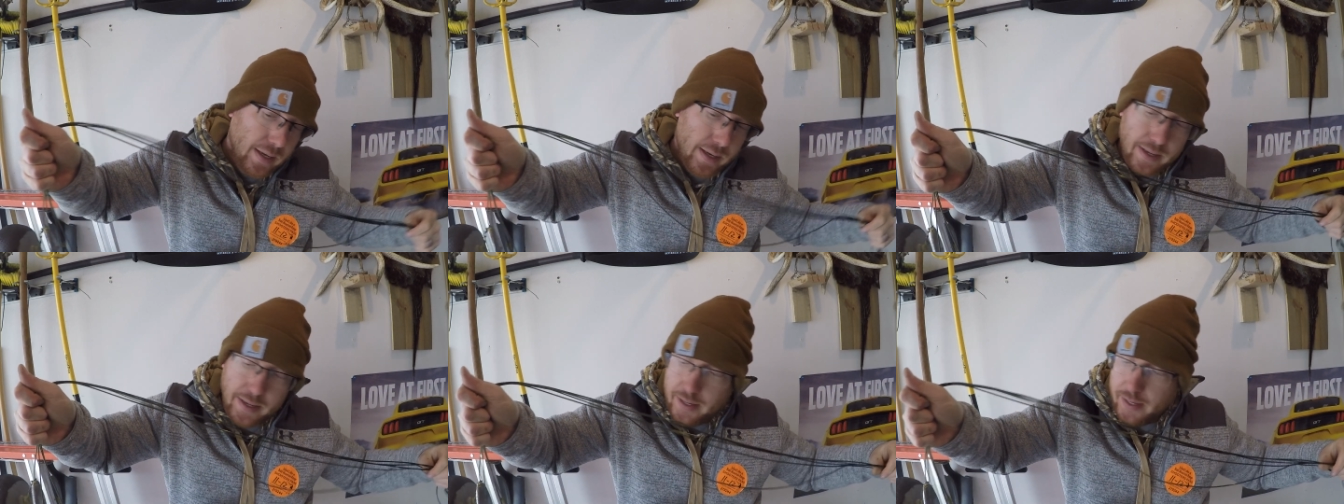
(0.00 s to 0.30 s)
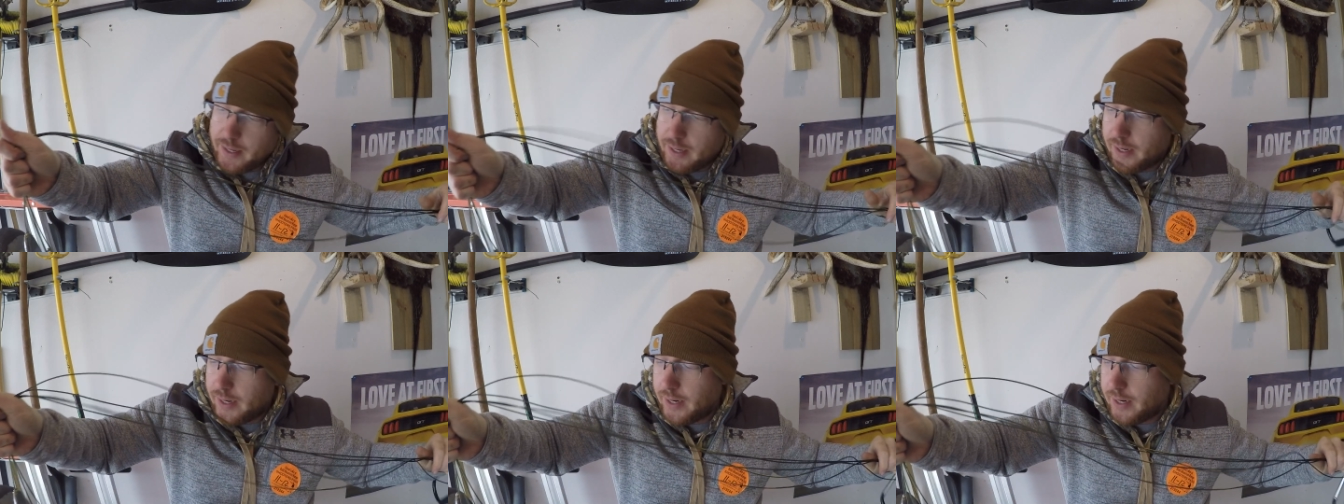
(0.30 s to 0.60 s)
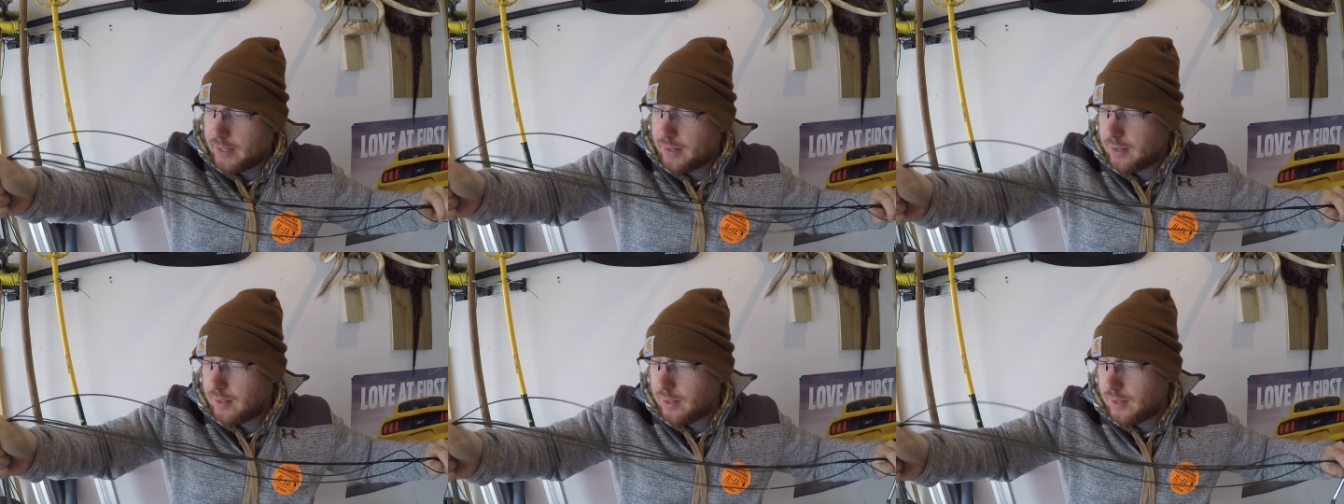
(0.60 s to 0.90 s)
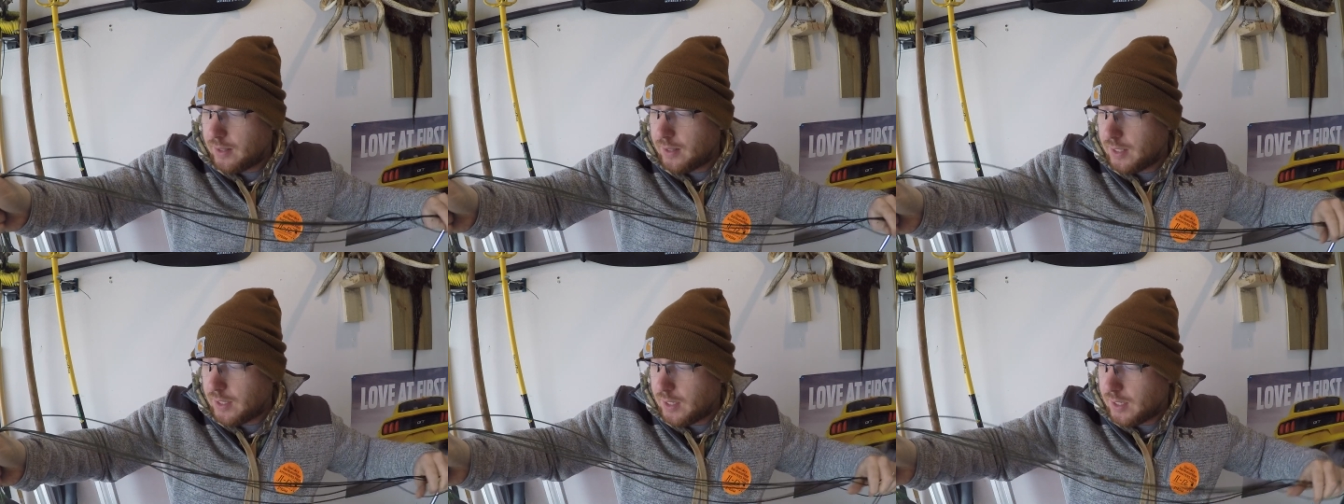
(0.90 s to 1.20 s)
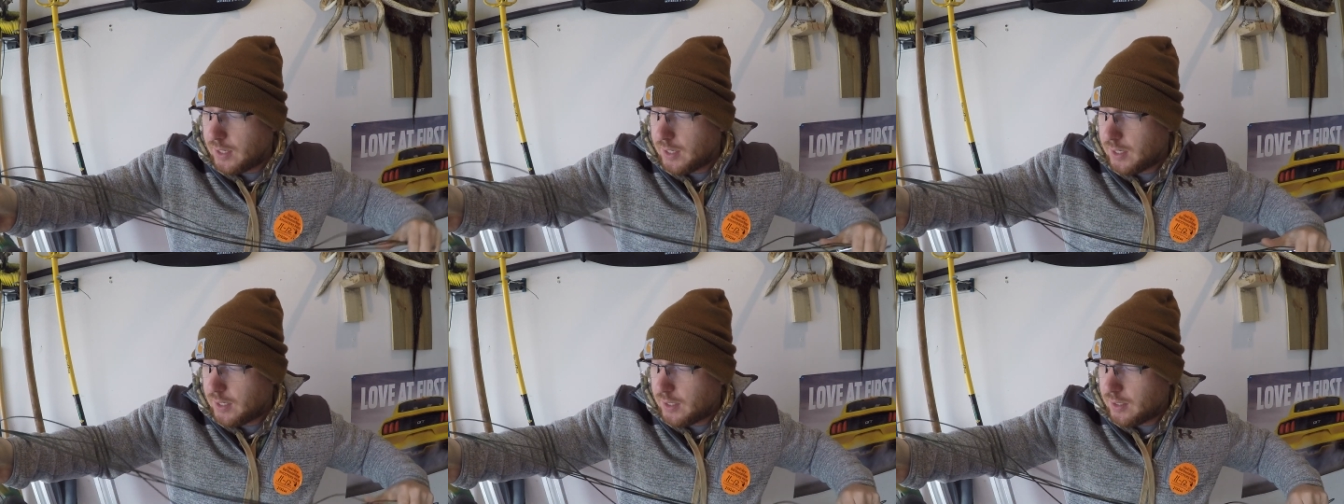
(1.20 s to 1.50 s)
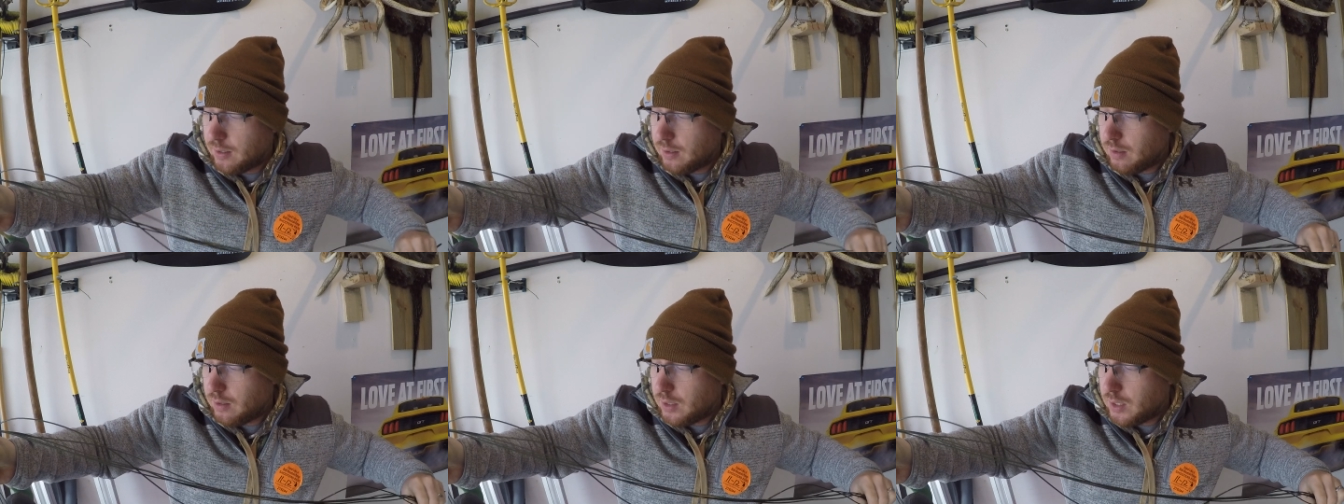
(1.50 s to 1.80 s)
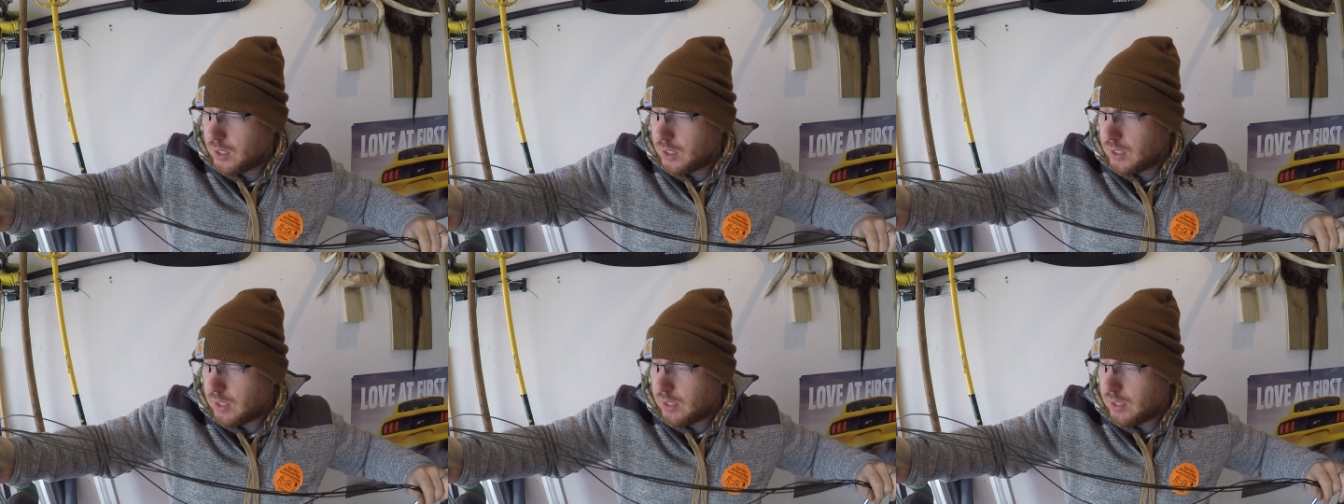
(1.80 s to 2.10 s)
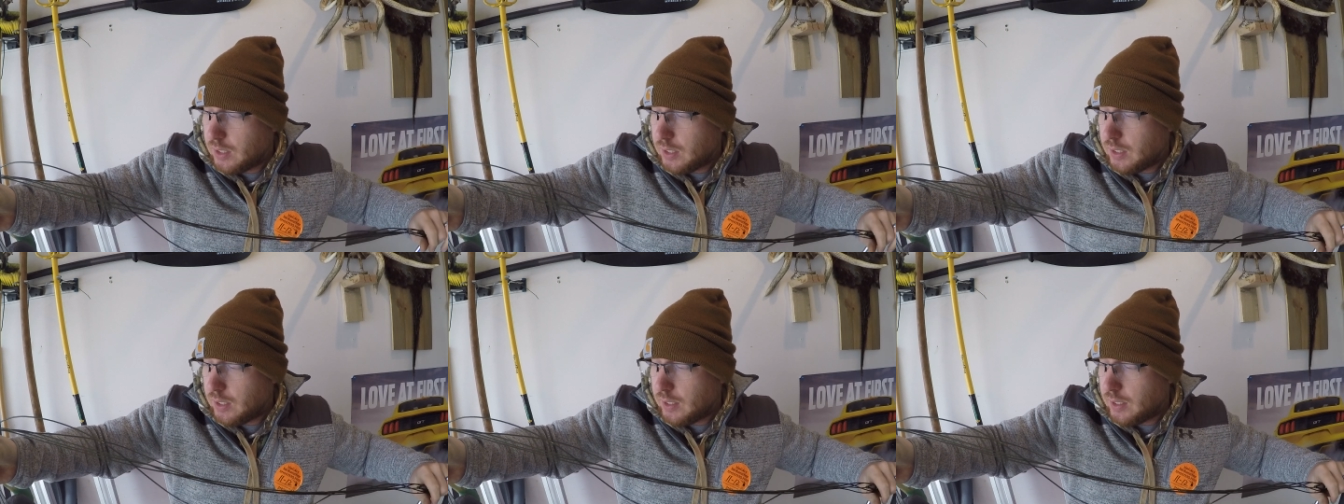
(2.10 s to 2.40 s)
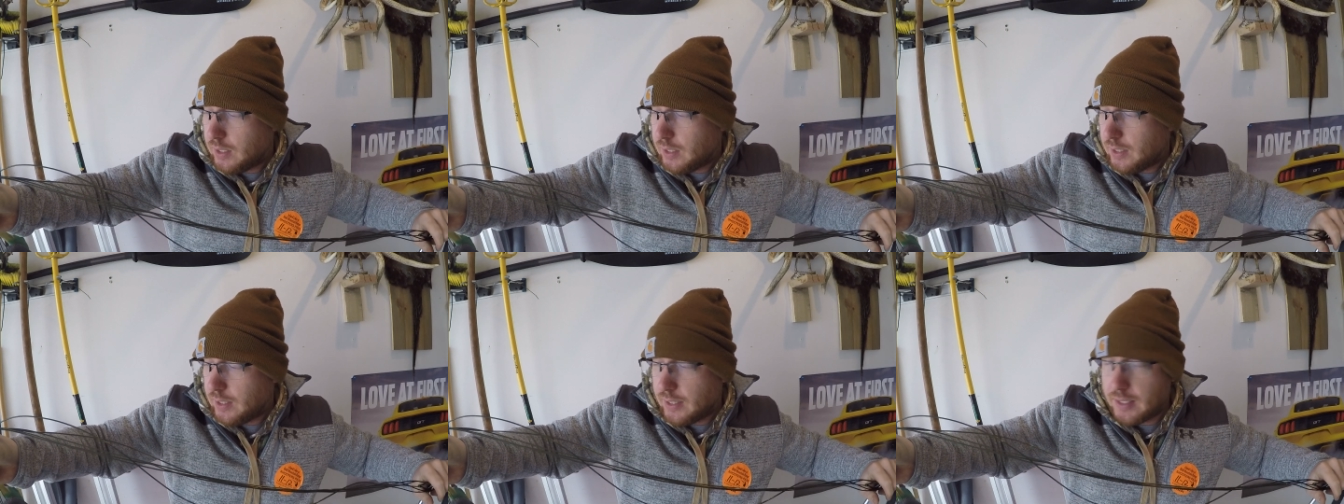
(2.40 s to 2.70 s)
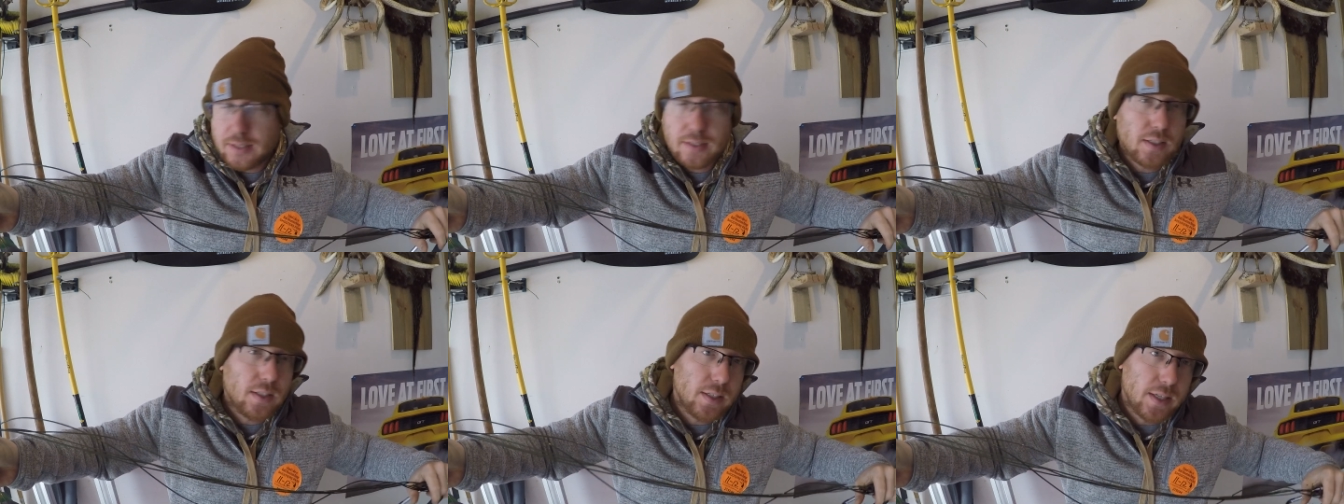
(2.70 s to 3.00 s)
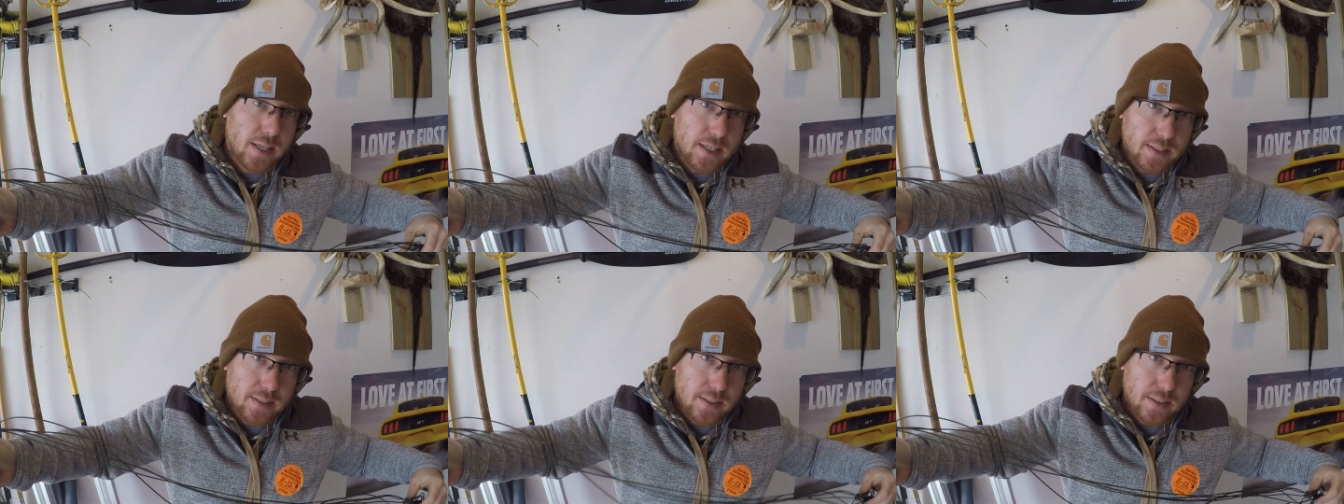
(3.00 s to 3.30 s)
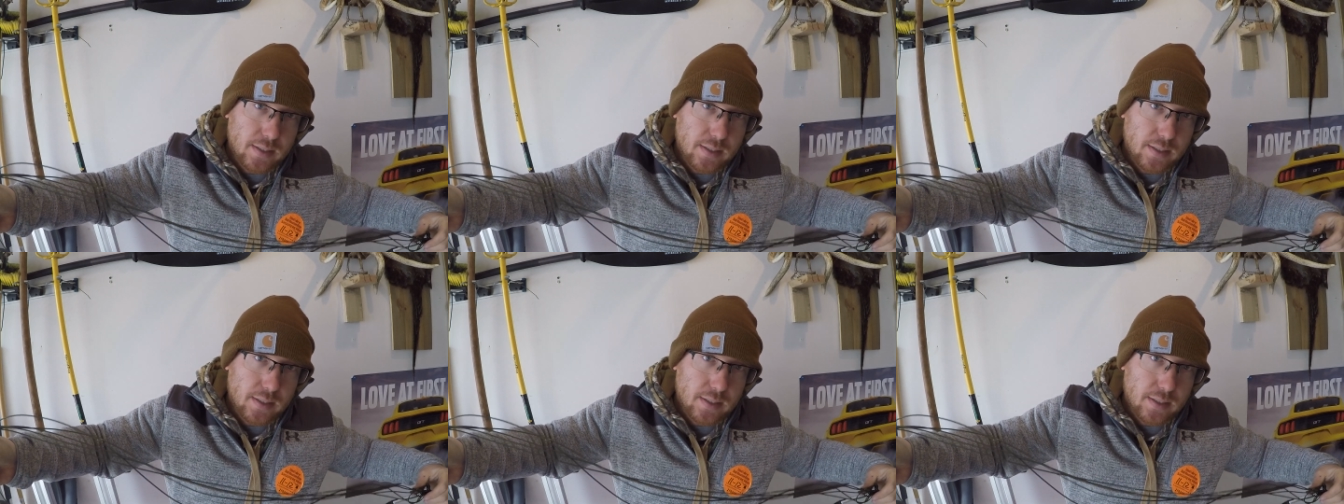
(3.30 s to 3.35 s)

and then it gets all nasty.